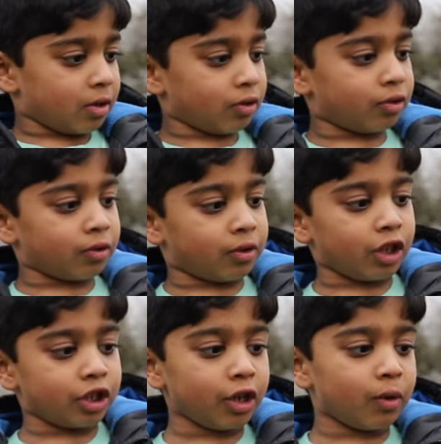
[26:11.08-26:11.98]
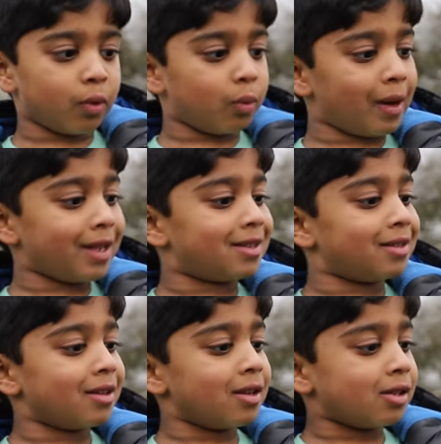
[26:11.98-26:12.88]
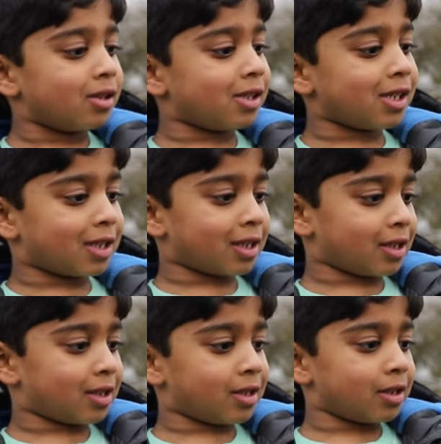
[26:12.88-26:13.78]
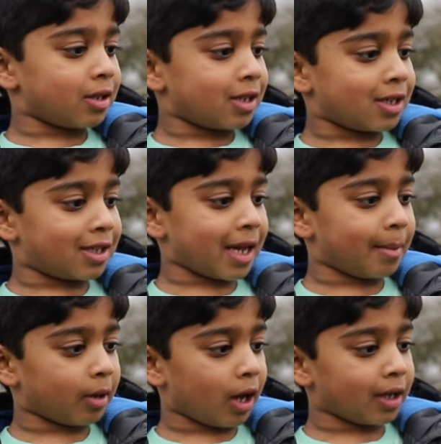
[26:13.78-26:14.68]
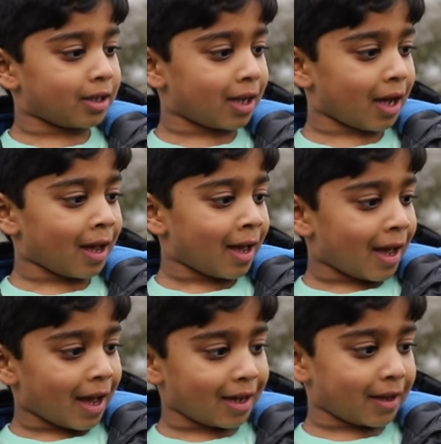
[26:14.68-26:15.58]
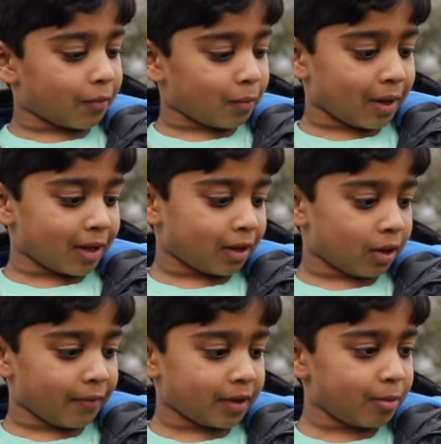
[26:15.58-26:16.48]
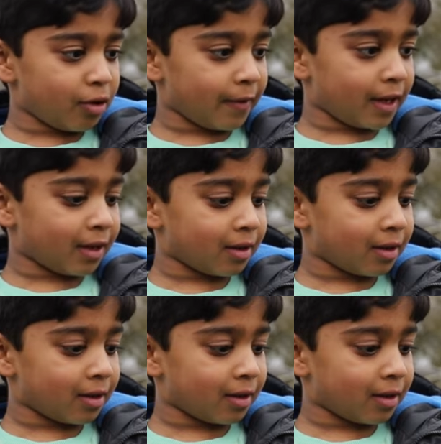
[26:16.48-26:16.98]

also does she always Does this just stabilize her head even when the glove is moving?